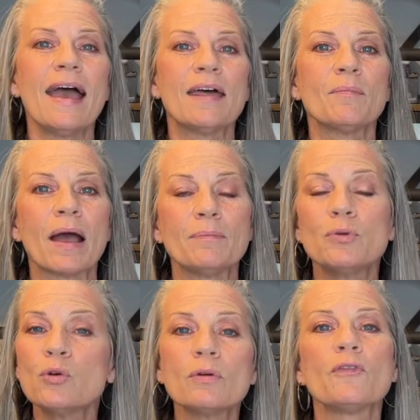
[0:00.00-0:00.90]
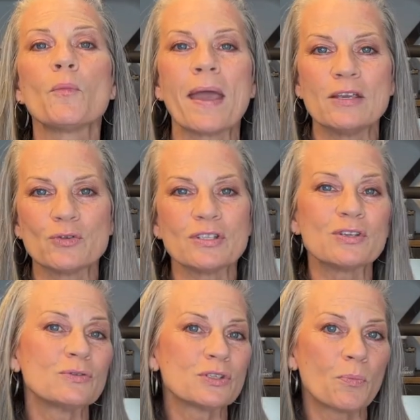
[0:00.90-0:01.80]
and my beautiful patrons
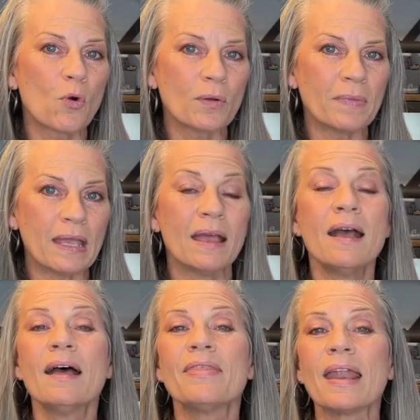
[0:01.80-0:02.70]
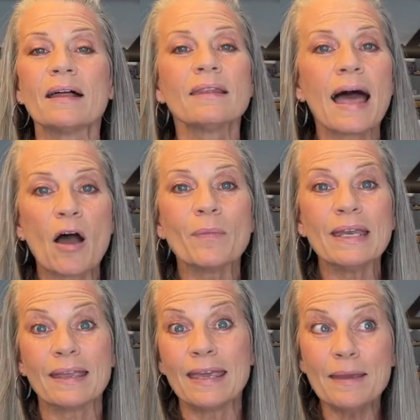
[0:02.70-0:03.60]
who support me that allow me
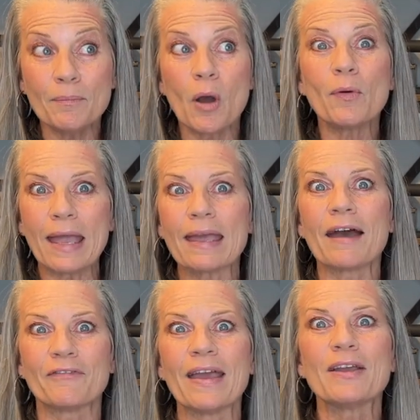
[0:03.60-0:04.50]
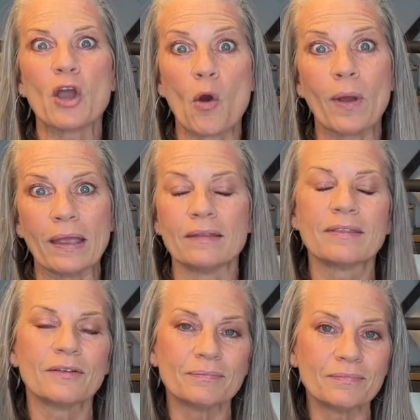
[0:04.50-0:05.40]
to keep Monet Cafe going,
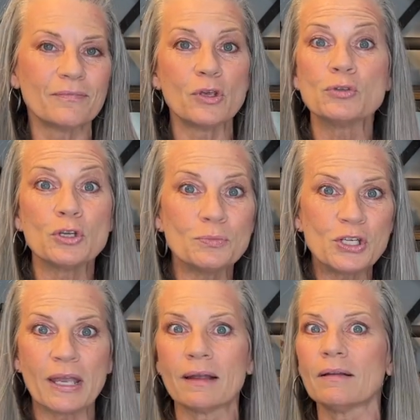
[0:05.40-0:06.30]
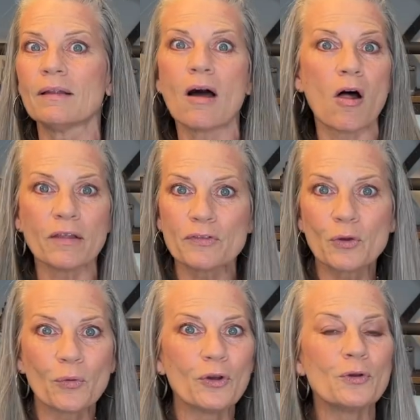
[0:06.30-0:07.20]
the YouTube channel, all of the
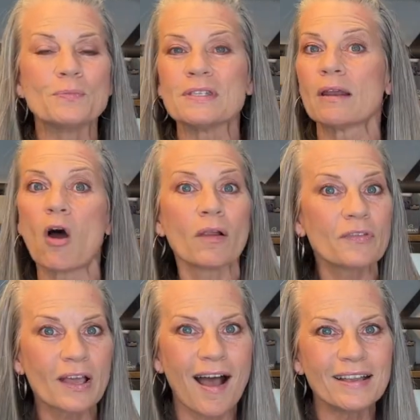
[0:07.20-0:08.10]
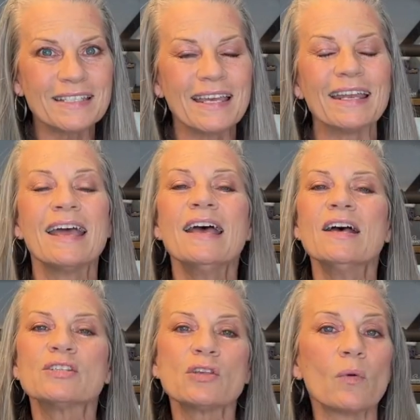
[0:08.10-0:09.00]
groups and all of the content.
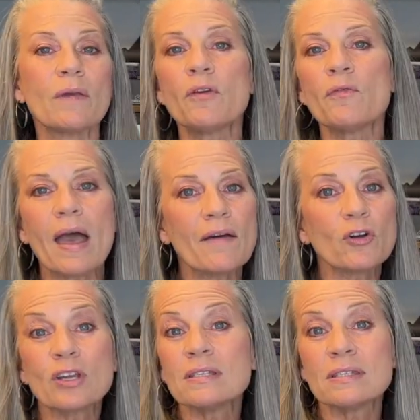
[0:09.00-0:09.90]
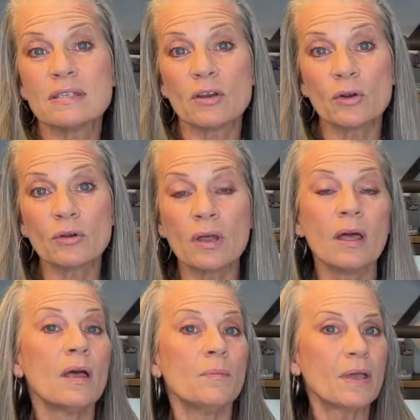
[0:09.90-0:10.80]
So if you've ever considered
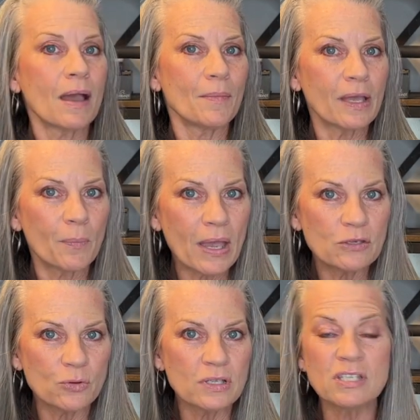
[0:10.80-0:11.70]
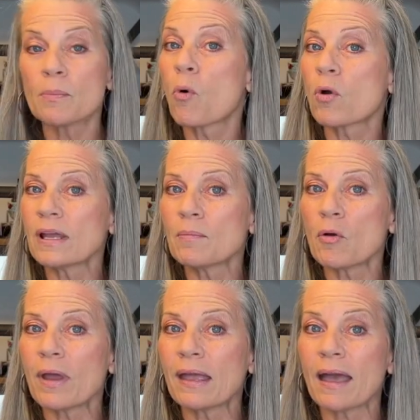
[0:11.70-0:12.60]
becoming a patron, supporting
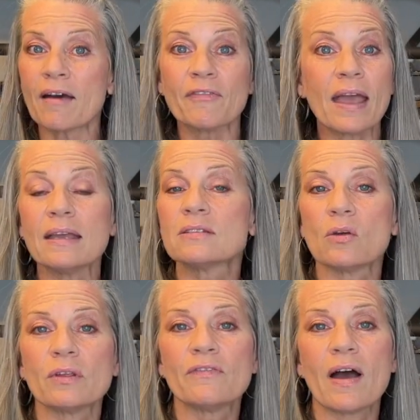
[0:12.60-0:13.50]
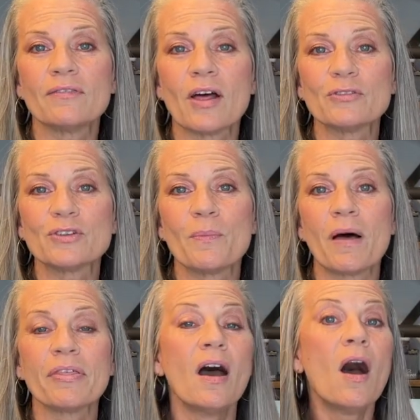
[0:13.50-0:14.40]
Monet Cafe, it's only $5 a
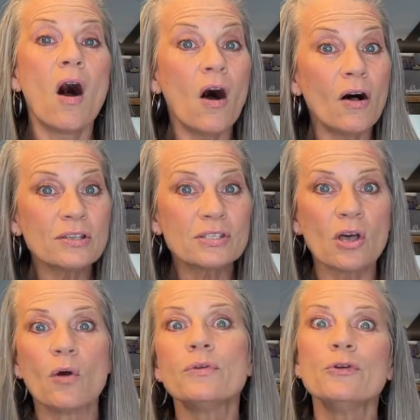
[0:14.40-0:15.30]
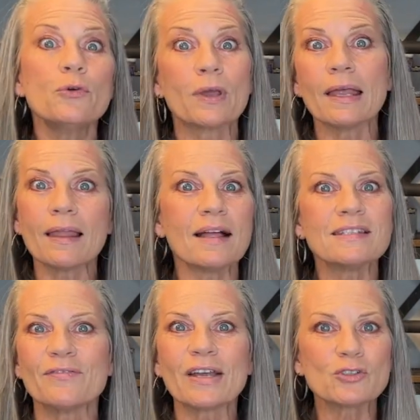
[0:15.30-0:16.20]
month. Also, you get lots
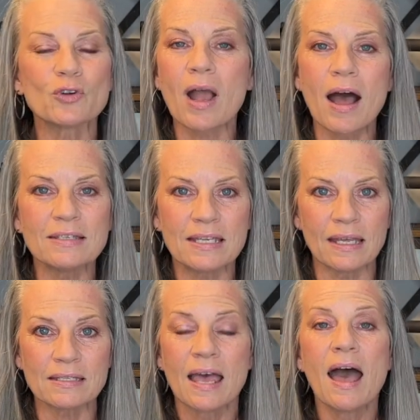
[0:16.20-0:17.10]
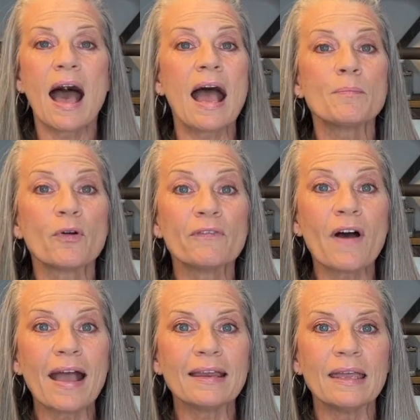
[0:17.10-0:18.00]
of extra content. I'm
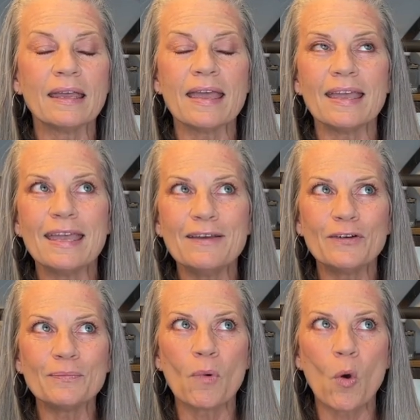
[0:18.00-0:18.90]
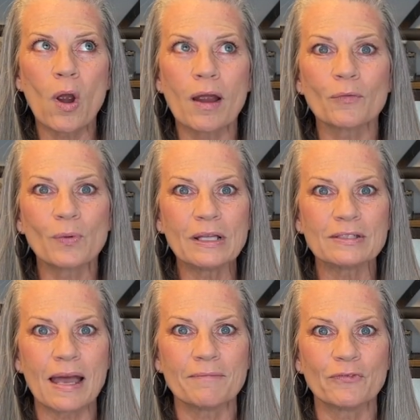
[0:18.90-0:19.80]
providing even more
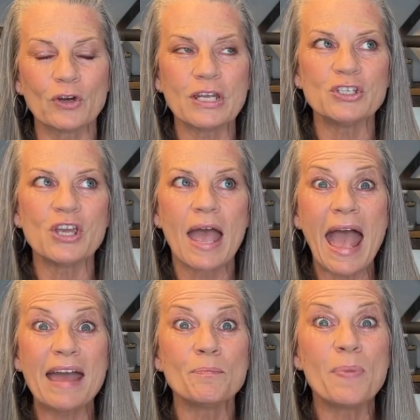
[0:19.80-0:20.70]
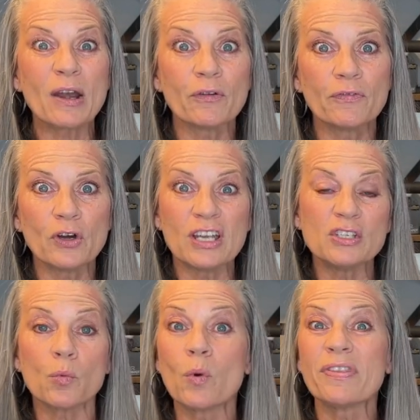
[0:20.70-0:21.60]
real-time footage and better
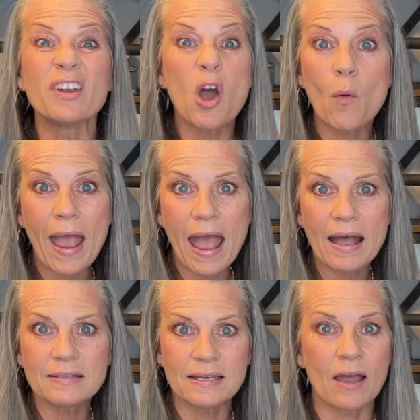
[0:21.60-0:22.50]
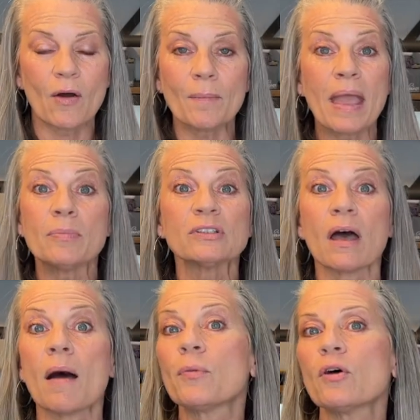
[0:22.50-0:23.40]
footage with no ads now. I'm able to
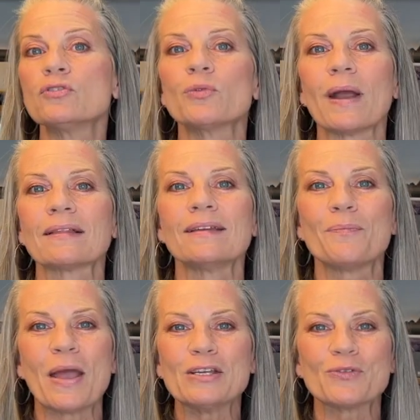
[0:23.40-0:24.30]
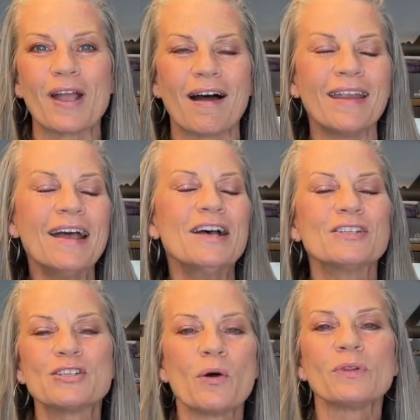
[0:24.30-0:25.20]
upload directly to Patreon.
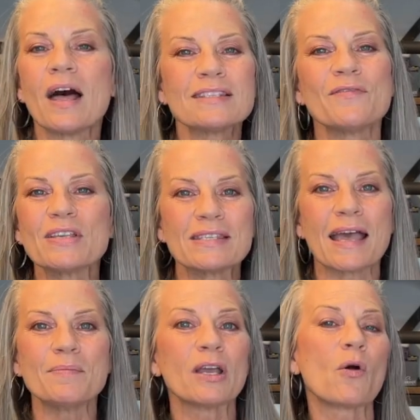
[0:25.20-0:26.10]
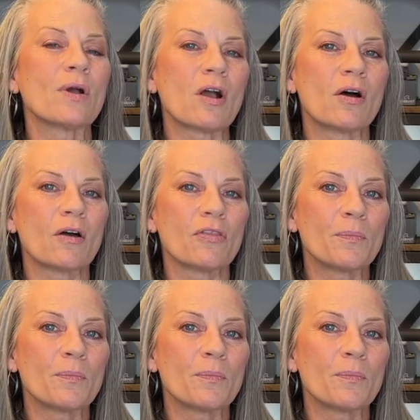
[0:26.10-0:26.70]
So lots of excitement going on the